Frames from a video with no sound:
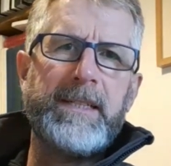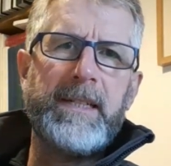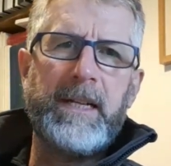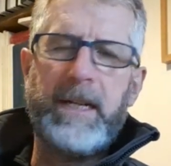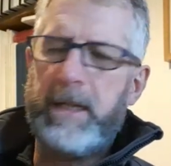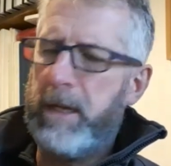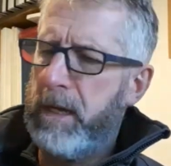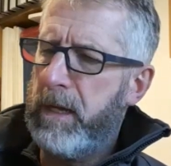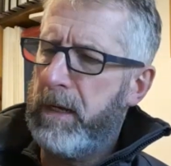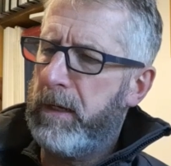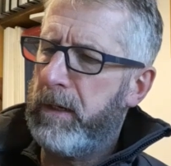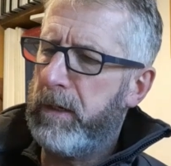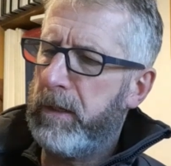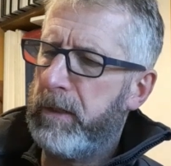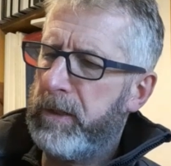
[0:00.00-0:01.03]
there,
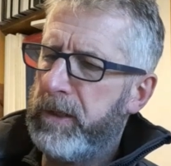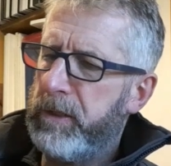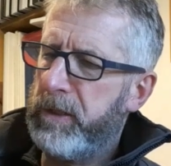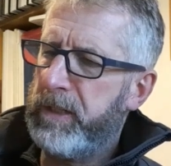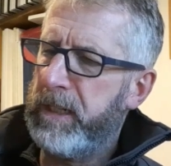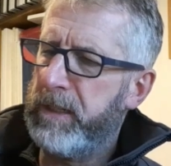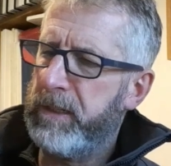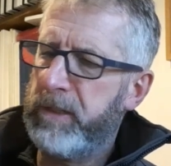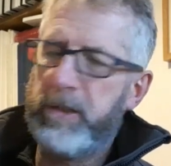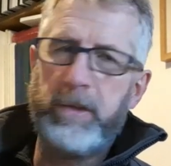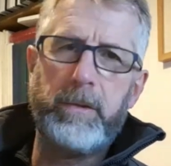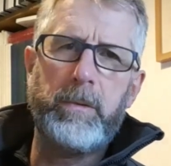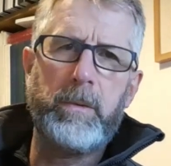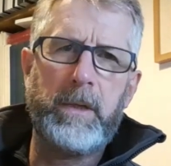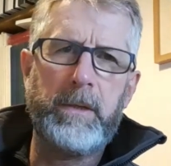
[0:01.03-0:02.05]
because it just tends
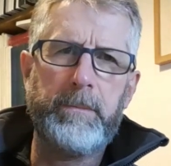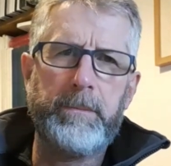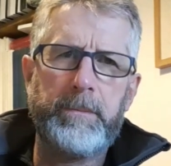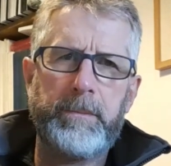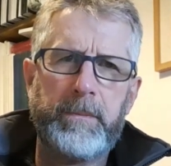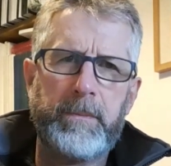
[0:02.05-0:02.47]
to